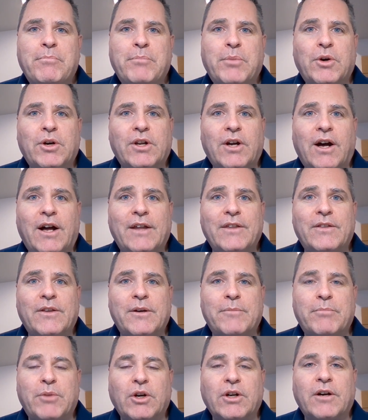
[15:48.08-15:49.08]
put on
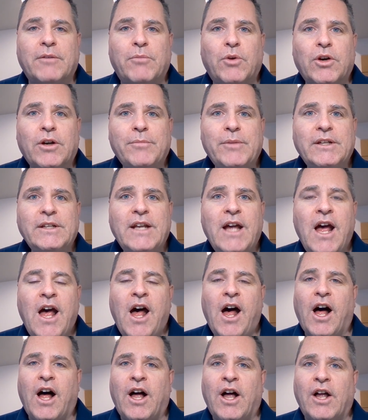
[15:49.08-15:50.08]
the Book of Mormon,
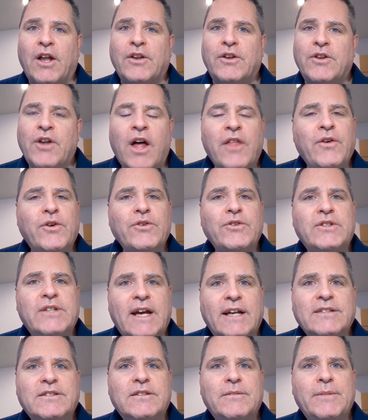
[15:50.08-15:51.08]
another
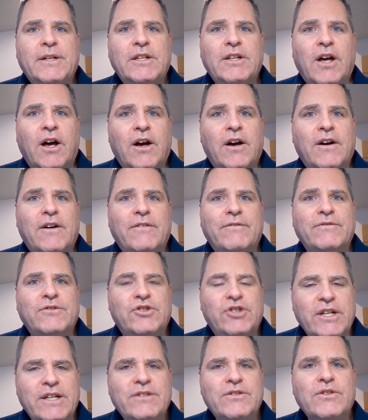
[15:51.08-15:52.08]
testament
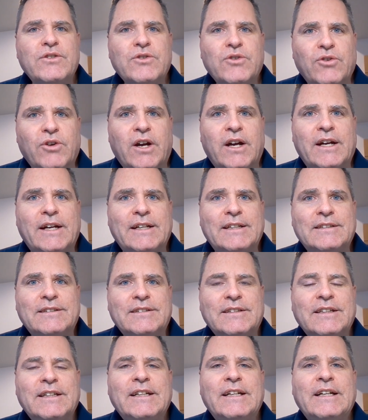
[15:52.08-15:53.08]
of Jesus
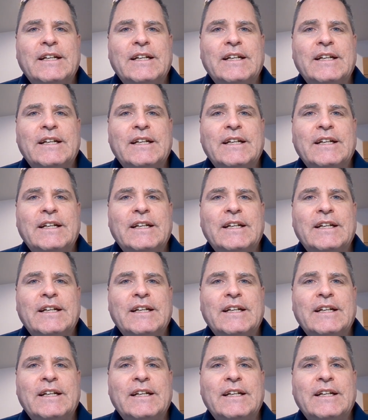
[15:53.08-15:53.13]
Christ,